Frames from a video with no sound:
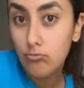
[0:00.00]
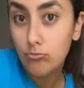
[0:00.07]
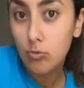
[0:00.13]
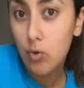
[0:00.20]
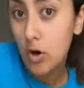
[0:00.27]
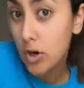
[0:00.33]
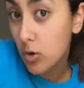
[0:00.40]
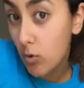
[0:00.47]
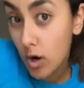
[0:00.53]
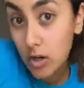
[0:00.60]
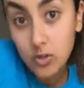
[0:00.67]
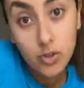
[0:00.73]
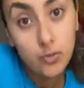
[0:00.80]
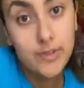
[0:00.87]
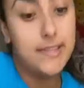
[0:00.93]
what do you want to
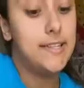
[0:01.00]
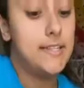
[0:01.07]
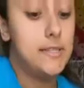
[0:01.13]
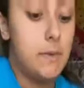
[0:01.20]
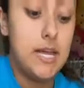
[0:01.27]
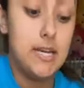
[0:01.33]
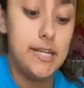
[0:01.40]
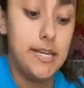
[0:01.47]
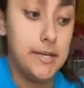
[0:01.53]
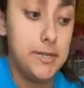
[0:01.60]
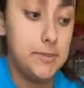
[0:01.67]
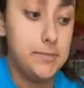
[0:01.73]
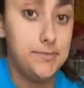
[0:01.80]
do with this painting?